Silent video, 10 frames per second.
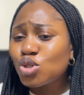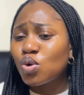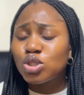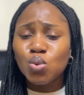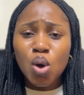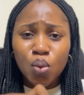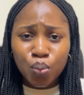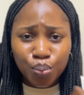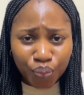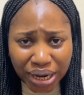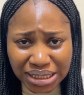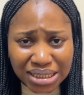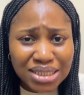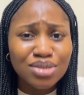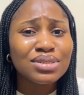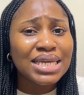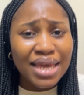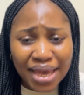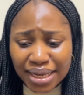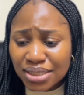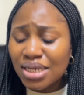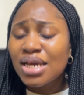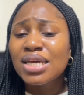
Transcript: she was the one braiding till the end,